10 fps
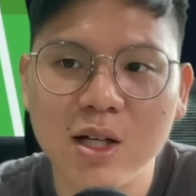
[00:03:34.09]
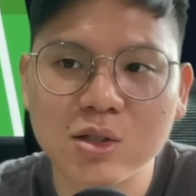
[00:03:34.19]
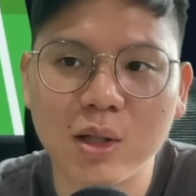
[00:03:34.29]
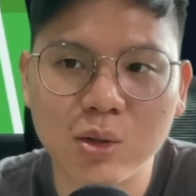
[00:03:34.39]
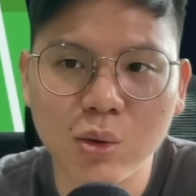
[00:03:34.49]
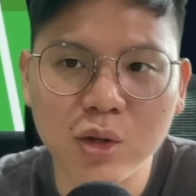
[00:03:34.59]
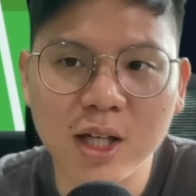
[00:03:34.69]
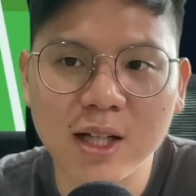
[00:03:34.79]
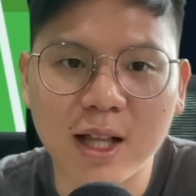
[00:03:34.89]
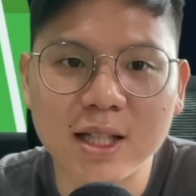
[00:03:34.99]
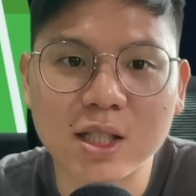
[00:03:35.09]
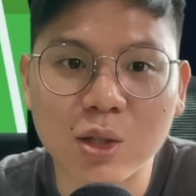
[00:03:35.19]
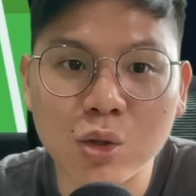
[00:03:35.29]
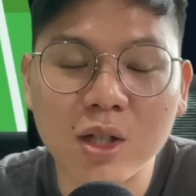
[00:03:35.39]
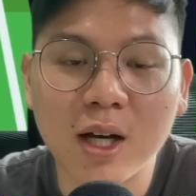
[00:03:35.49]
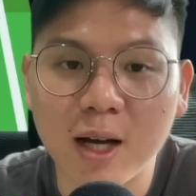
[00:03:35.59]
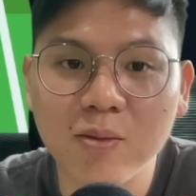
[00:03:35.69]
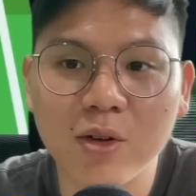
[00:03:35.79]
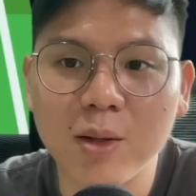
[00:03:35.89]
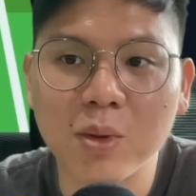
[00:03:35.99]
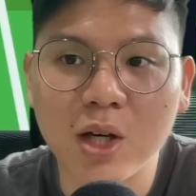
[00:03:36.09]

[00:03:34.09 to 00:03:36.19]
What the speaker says: So I do think, like, this is a good time for them to